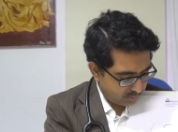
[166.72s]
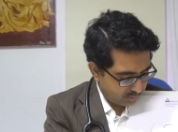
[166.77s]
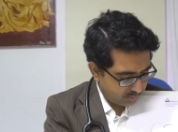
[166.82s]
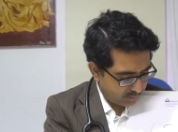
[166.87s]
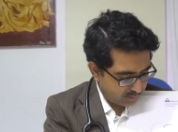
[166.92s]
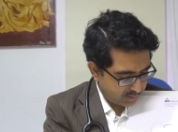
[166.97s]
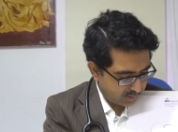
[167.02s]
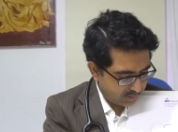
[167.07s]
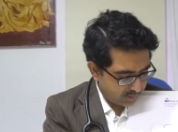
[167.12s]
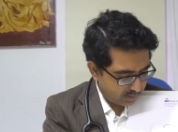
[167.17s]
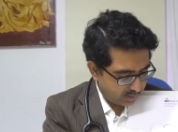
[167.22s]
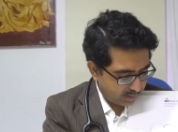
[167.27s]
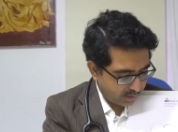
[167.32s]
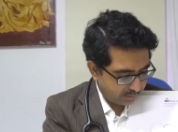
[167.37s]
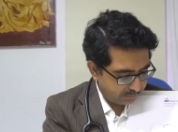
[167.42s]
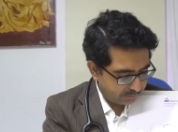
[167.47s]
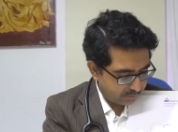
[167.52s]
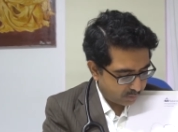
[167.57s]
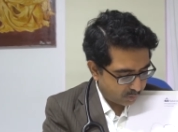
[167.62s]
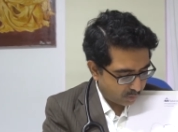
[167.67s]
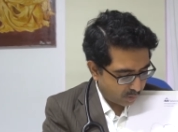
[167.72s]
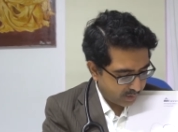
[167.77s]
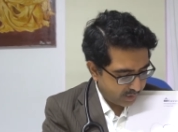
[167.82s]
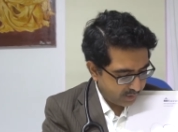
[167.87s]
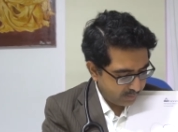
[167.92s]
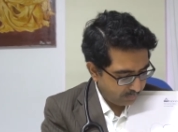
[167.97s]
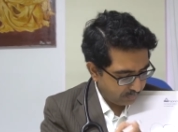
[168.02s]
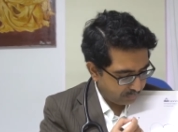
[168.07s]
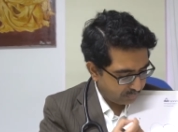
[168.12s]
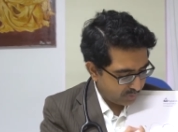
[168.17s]
This is a rough
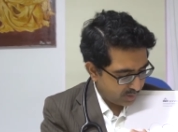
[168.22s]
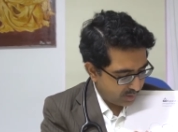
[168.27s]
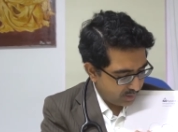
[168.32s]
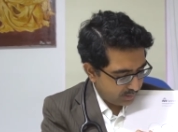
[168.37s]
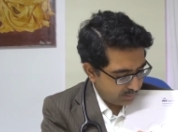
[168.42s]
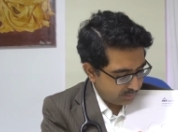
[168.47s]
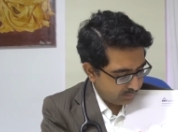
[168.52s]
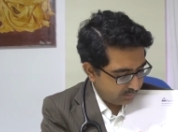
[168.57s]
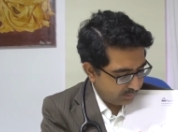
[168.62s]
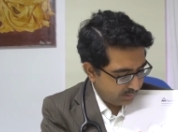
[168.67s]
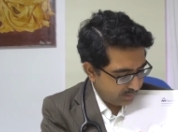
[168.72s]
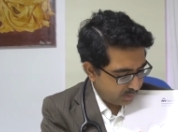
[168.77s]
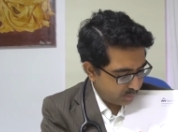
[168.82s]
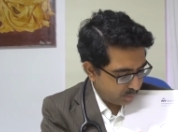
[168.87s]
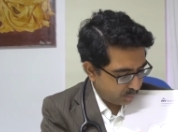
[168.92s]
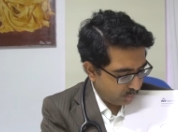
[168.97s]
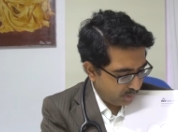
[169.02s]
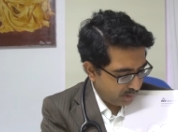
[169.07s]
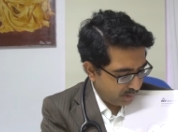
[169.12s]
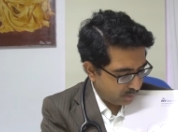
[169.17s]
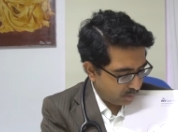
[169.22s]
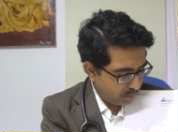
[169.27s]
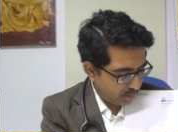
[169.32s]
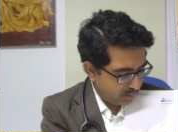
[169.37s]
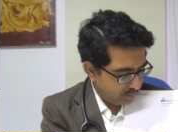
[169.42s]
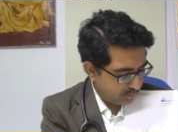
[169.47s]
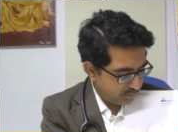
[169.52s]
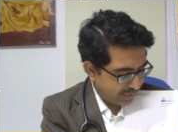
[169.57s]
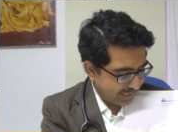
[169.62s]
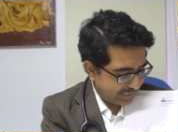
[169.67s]
drawing. This we
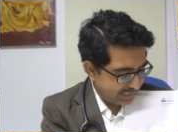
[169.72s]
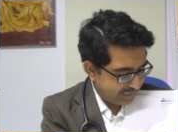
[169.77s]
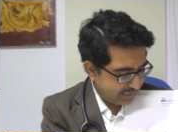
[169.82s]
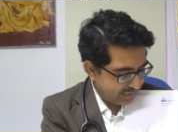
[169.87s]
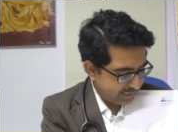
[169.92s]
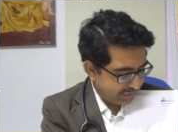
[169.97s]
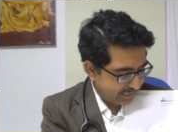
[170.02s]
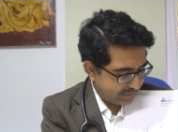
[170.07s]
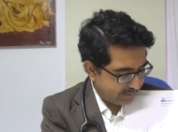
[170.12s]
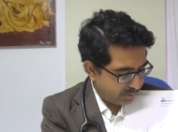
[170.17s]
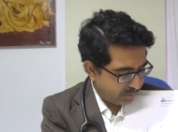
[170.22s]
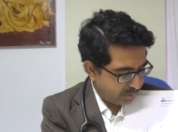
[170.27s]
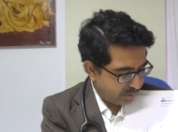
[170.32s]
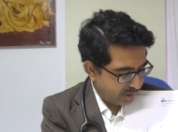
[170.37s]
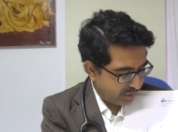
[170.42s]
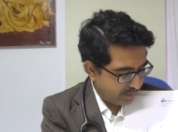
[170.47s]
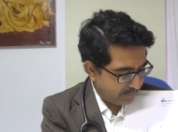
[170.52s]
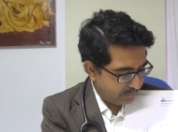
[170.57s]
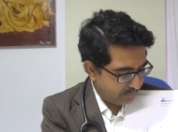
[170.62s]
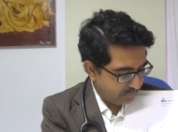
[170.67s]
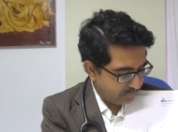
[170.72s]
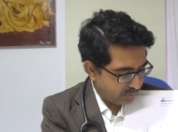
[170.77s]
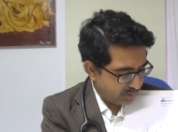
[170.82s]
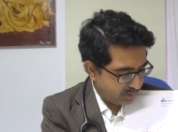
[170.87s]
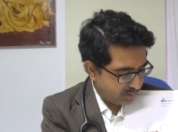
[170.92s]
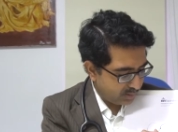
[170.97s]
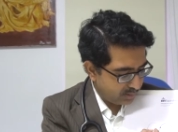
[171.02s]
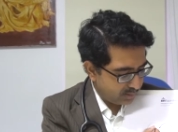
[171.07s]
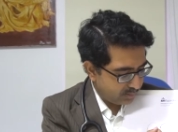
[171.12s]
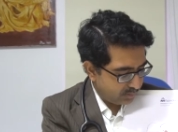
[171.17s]
call right atrium,
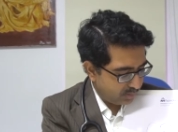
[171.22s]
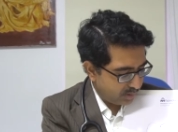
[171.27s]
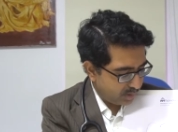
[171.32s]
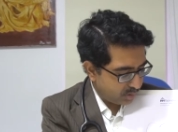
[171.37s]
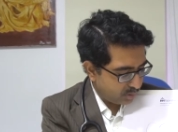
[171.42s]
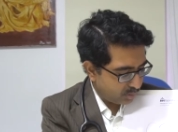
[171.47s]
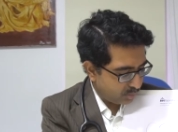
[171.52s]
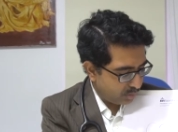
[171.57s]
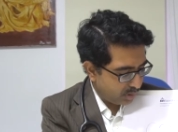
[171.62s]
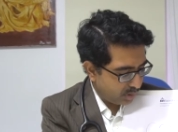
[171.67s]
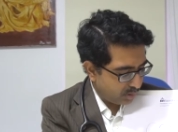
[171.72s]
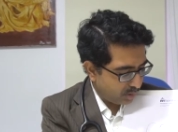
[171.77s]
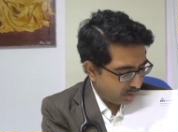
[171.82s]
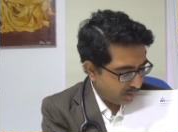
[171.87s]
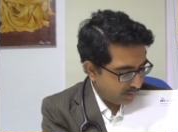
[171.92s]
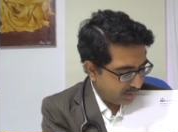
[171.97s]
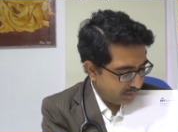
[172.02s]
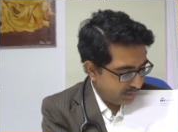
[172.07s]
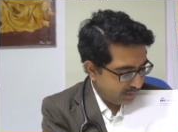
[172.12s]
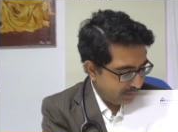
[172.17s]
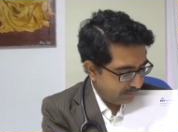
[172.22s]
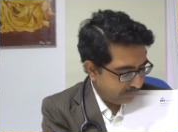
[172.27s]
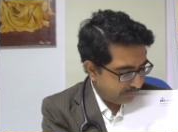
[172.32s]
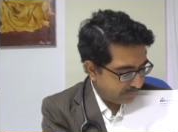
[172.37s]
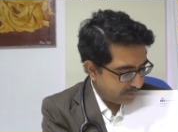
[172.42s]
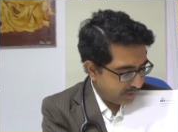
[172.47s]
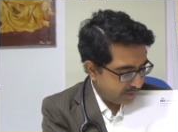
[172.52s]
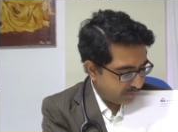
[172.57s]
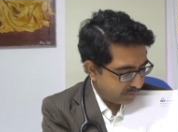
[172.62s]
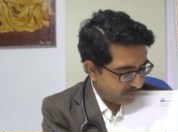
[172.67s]
this we call
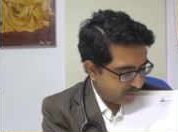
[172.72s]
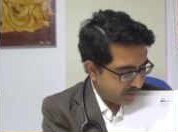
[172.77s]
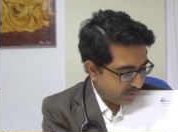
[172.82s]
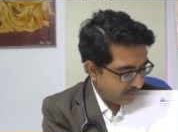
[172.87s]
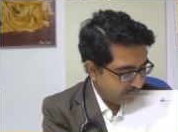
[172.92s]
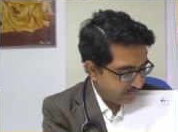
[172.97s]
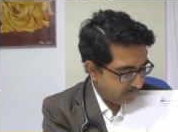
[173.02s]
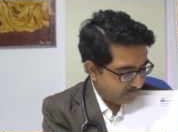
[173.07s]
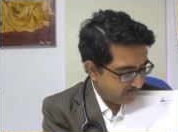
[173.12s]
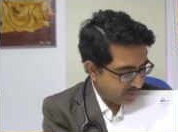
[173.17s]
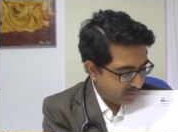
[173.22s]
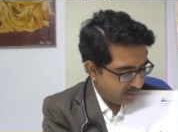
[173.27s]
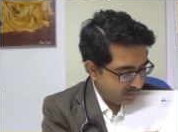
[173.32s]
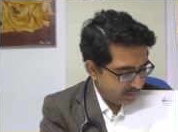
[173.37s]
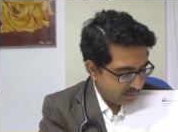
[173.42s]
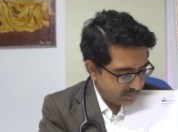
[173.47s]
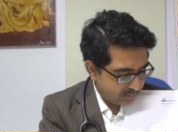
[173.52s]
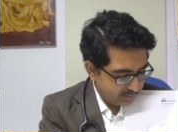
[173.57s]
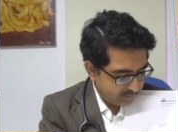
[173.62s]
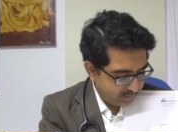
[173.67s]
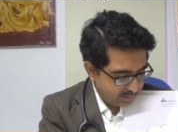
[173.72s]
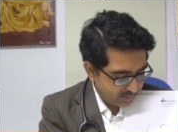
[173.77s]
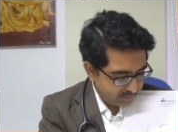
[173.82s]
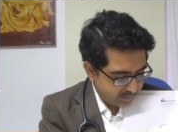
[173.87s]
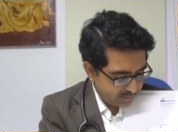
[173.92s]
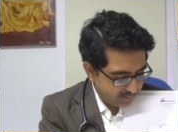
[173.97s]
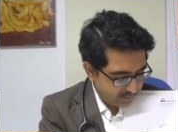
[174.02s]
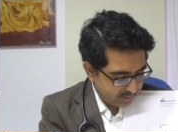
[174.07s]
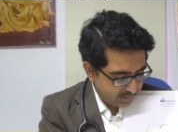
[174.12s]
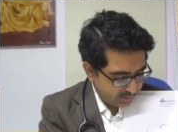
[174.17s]
left atrium,
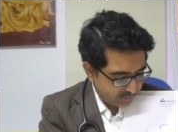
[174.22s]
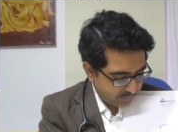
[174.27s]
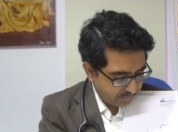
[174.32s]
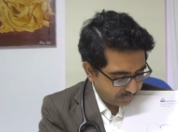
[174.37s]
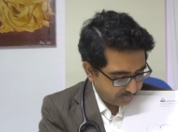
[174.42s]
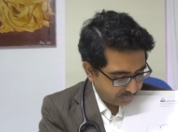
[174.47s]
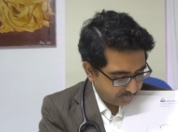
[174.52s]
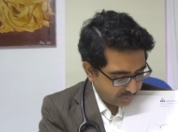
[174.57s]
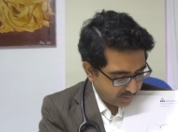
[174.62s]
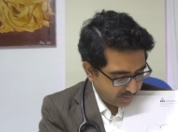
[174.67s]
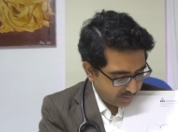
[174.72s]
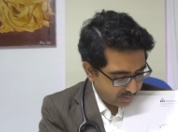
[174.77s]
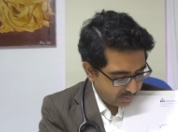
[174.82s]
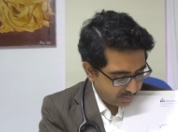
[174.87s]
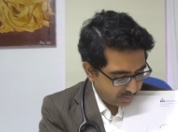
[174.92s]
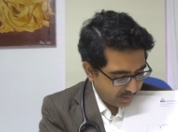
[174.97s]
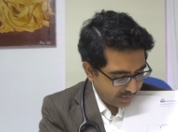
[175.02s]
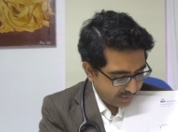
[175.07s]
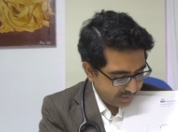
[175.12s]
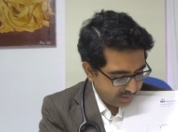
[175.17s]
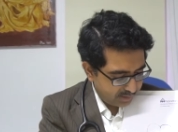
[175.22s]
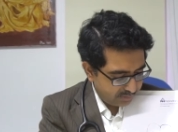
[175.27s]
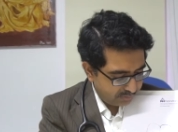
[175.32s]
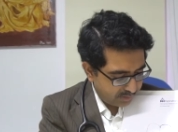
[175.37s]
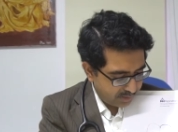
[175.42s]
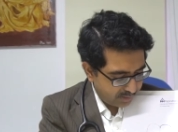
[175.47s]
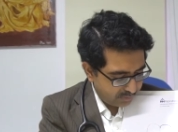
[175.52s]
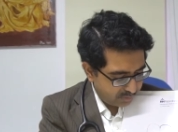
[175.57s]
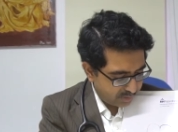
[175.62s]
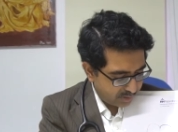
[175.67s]
this is right
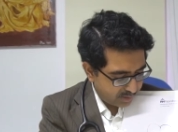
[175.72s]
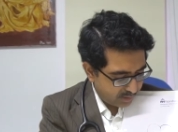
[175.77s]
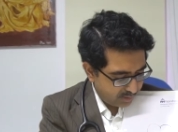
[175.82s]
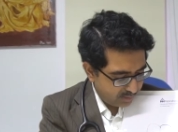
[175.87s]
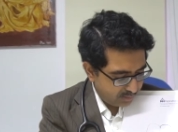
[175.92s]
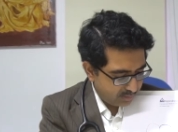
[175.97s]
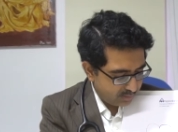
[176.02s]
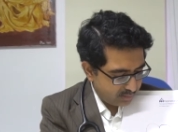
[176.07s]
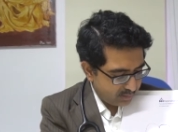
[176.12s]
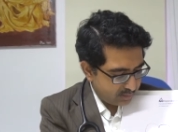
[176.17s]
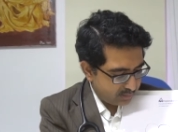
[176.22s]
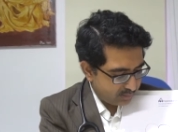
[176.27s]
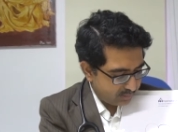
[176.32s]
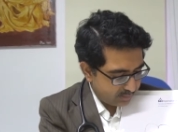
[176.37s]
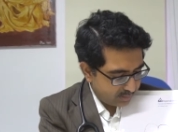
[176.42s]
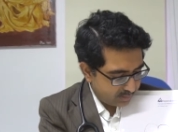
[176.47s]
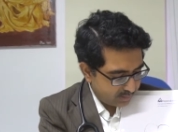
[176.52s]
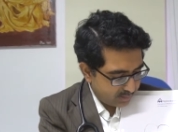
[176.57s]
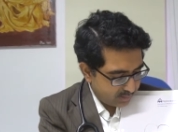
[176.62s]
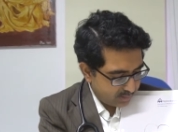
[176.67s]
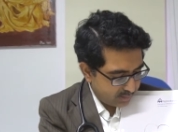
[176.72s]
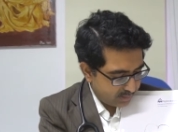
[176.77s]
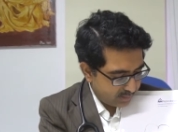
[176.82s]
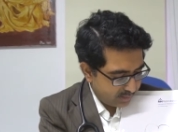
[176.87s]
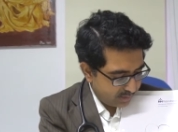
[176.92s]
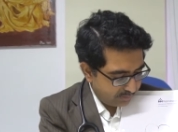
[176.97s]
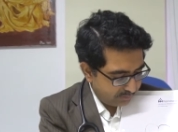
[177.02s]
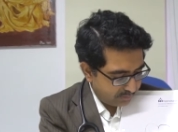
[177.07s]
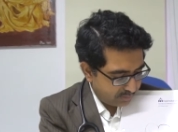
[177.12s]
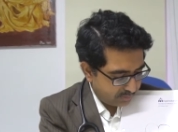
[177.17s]
ventricle, this is
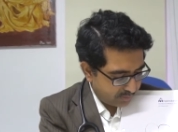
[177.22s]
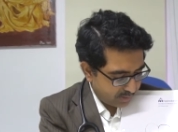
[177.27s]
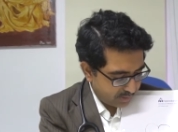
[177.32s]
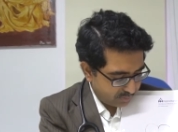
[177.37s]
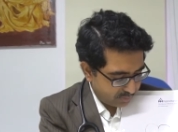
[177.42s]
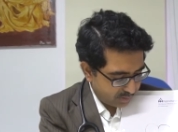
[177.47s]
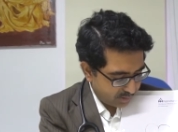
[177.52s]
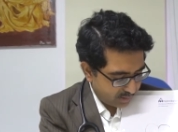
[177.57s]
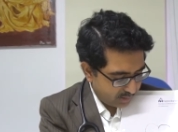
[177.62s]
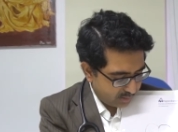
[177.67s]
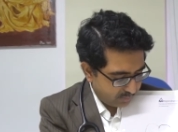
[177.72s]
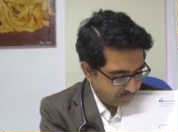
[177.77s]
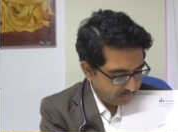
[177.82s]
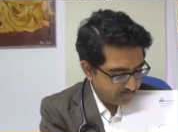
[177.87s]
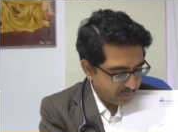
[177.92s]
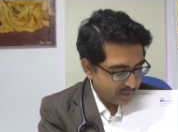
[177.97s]
left ventricle.